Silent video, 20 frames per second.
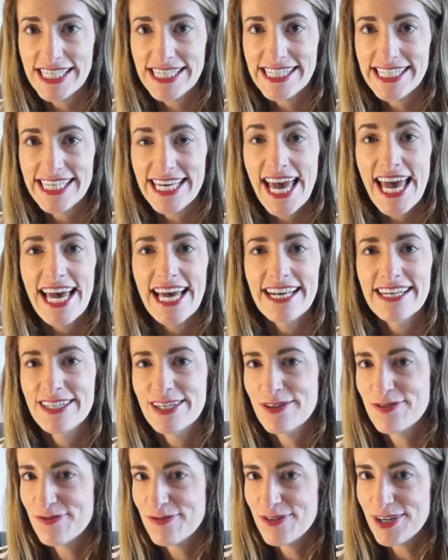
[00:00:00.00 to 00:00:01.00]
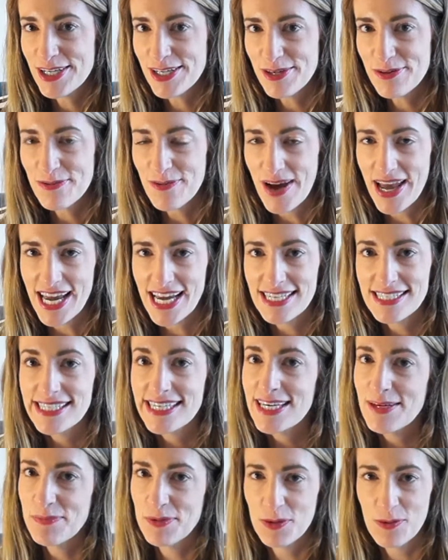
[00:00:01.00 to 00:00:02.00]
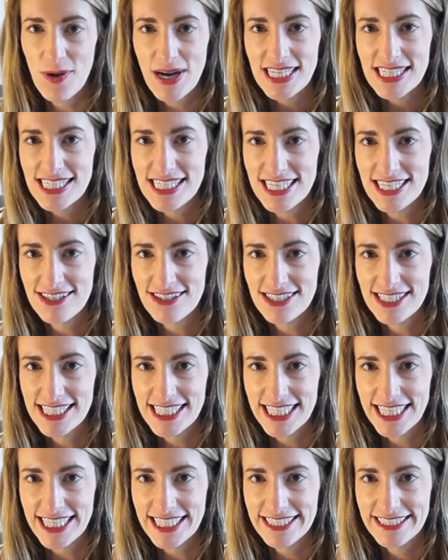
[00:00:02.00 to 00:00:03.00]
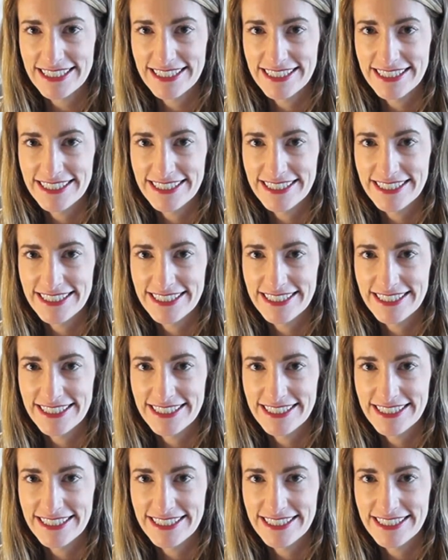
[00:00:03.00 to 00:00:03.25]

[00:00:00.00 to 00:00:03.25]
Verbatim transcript: easy and convenient way to keep your white sneakers clean.